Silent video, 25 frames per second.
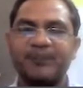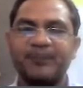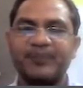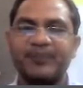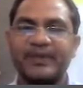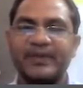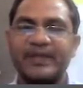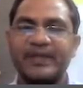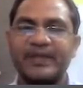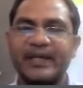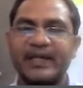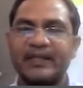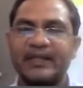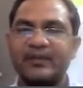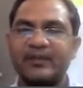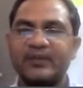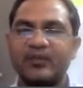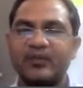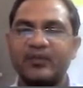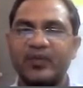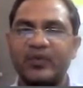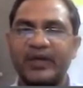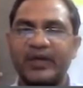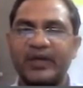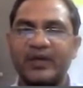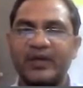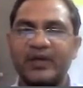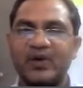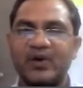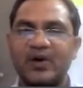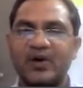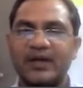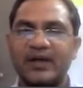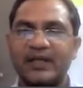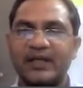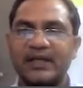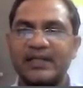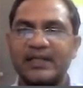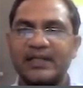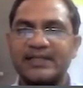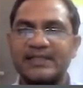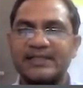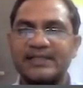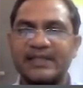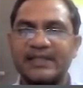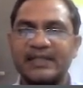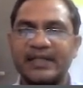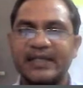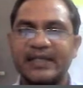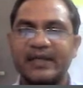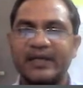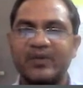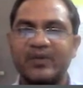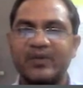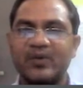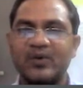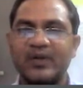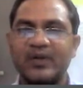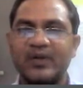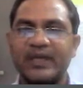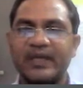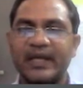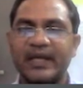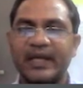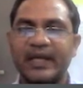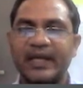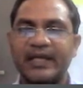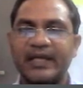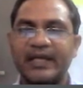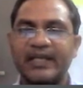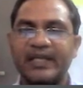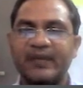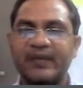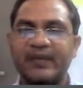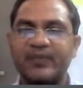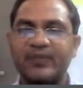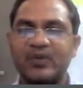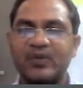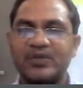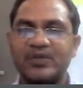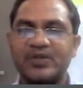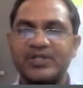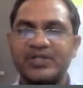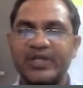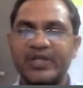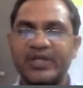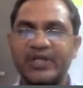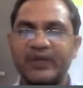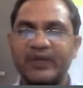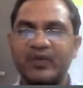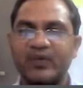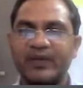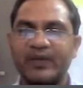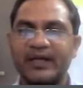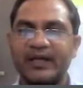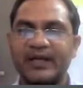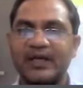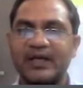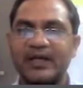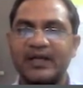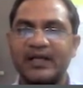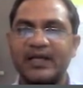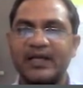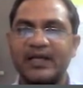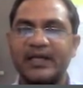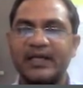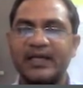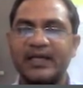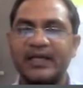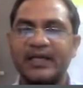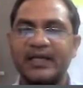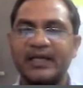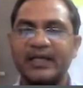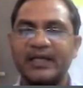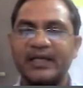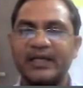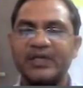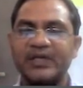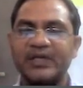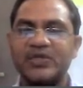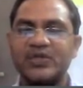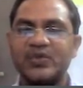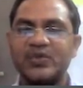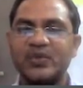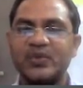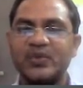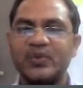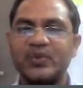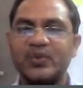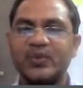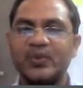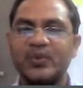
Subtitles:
Then we got z equal to a e power j omega t into